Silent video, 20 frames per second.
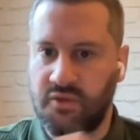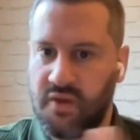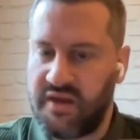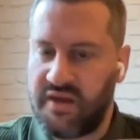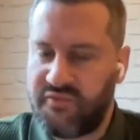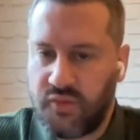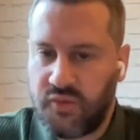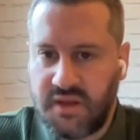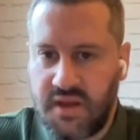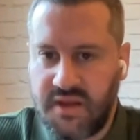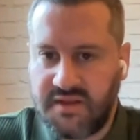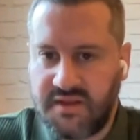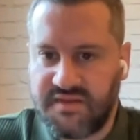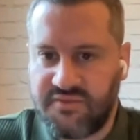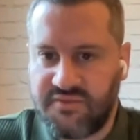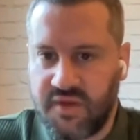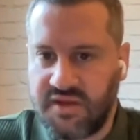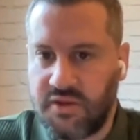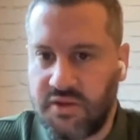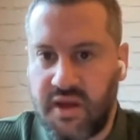And not everyone
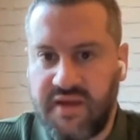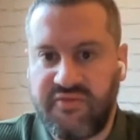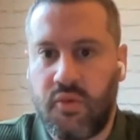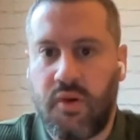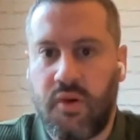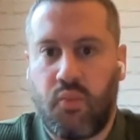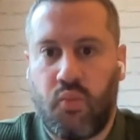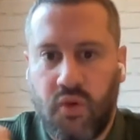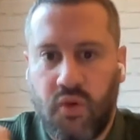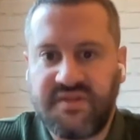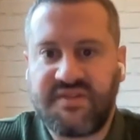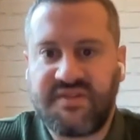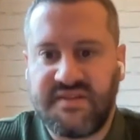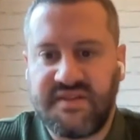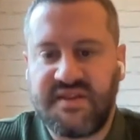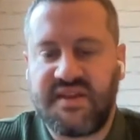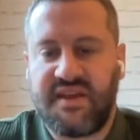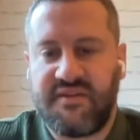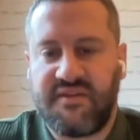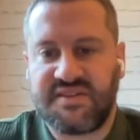liked it, right? Not everyone
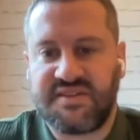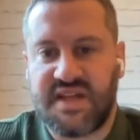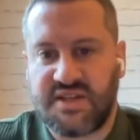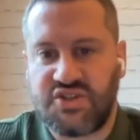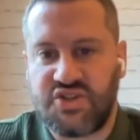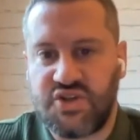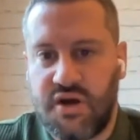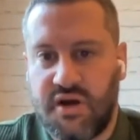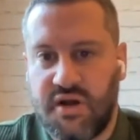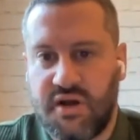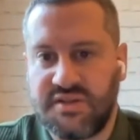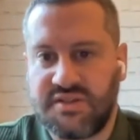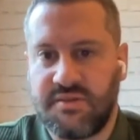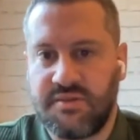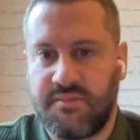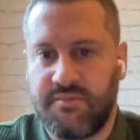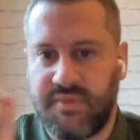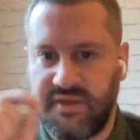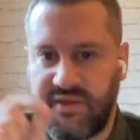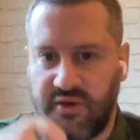wanted to give us that
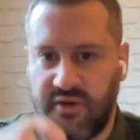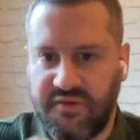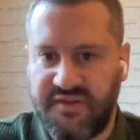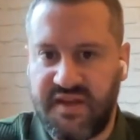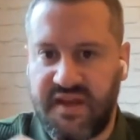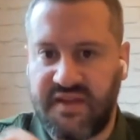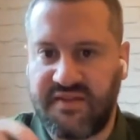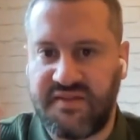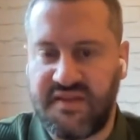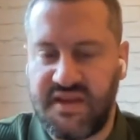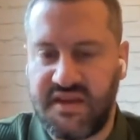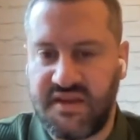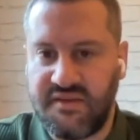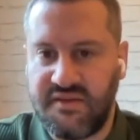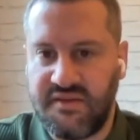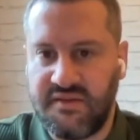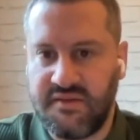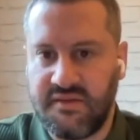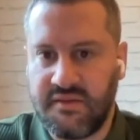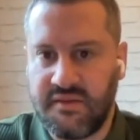chance, but those that
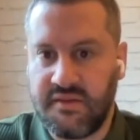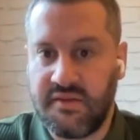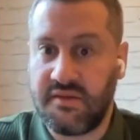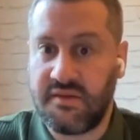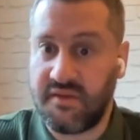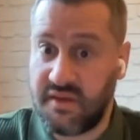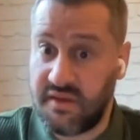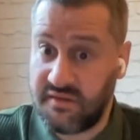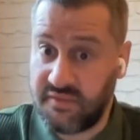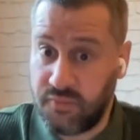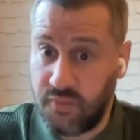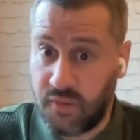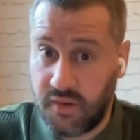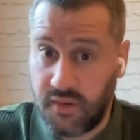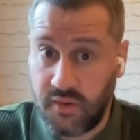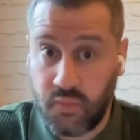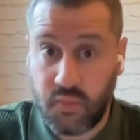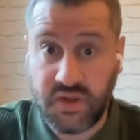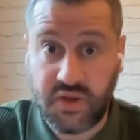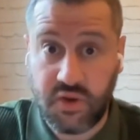did, guess
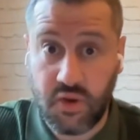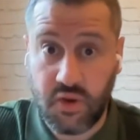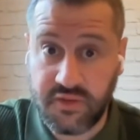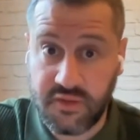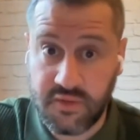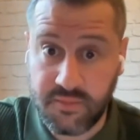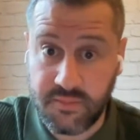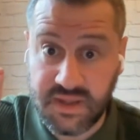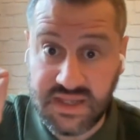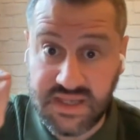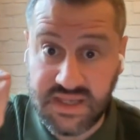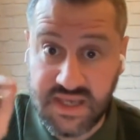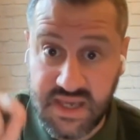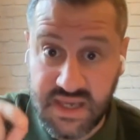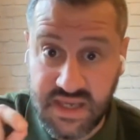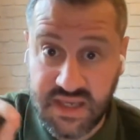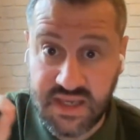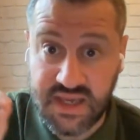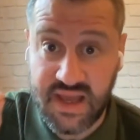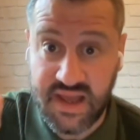what? We got them
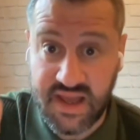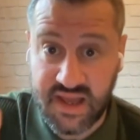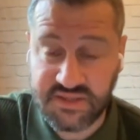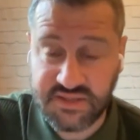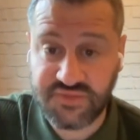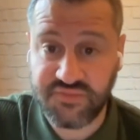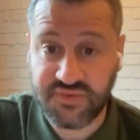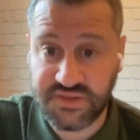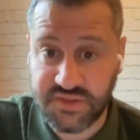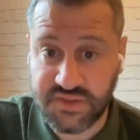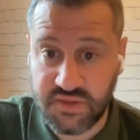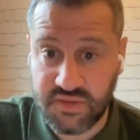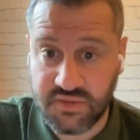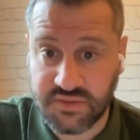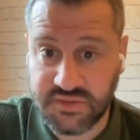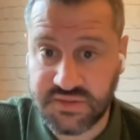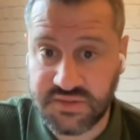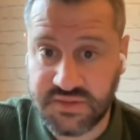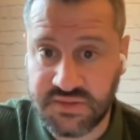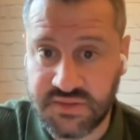kick-ass
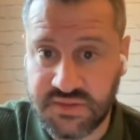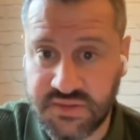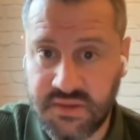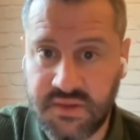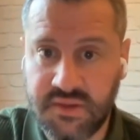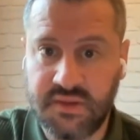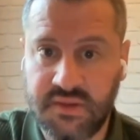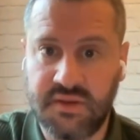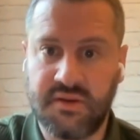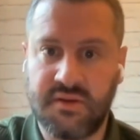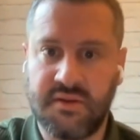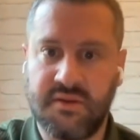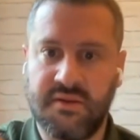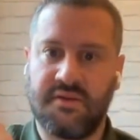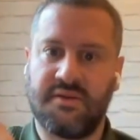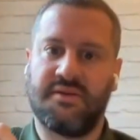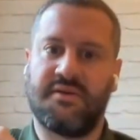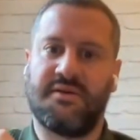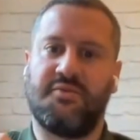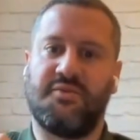results.
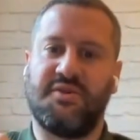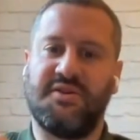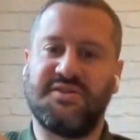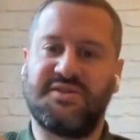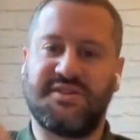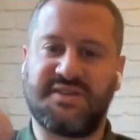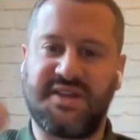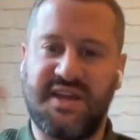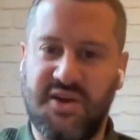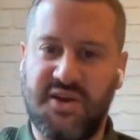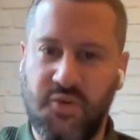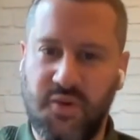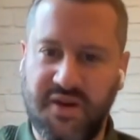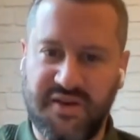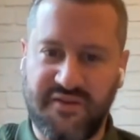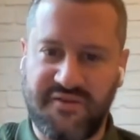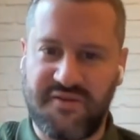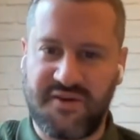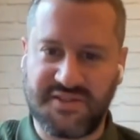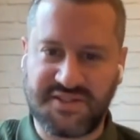We used to say
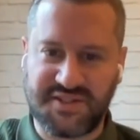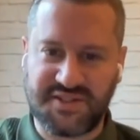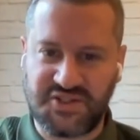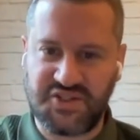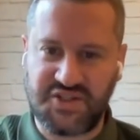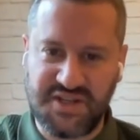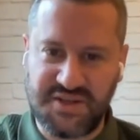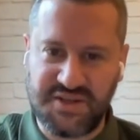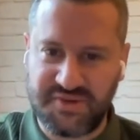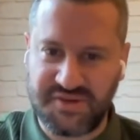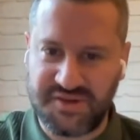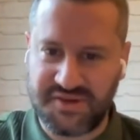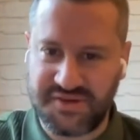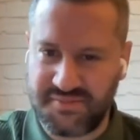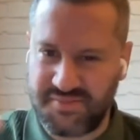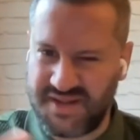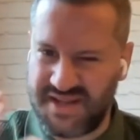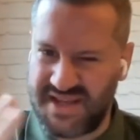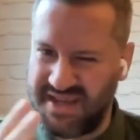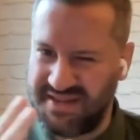quicker, faster, cheaper.
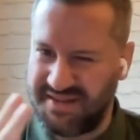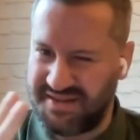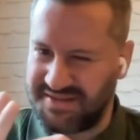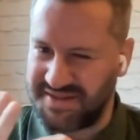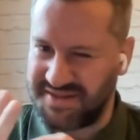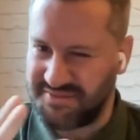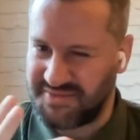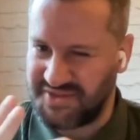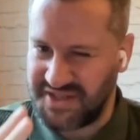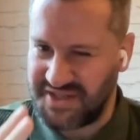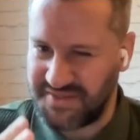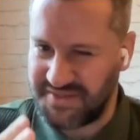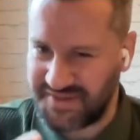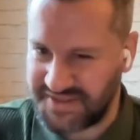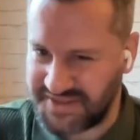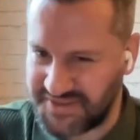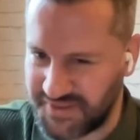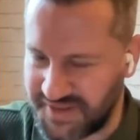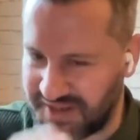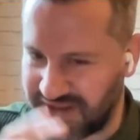Well, I hate the term
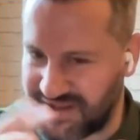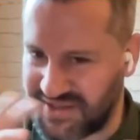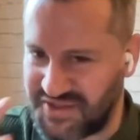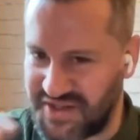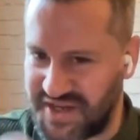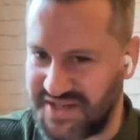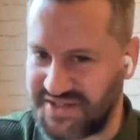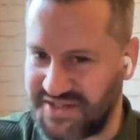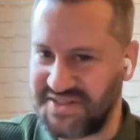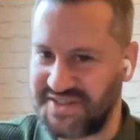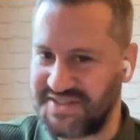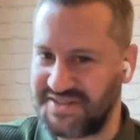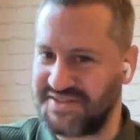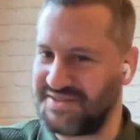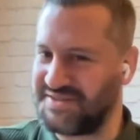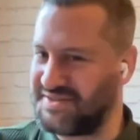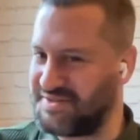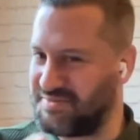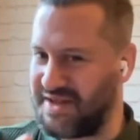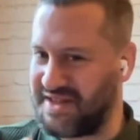cheaper, so I kind of changed it
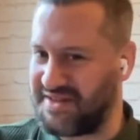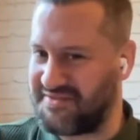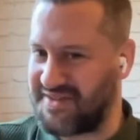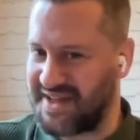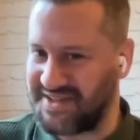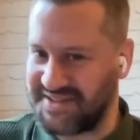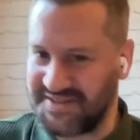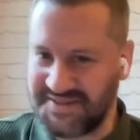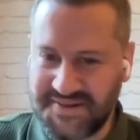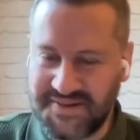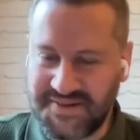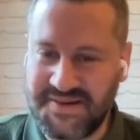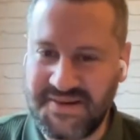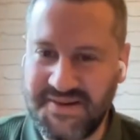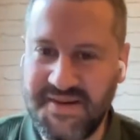to better value.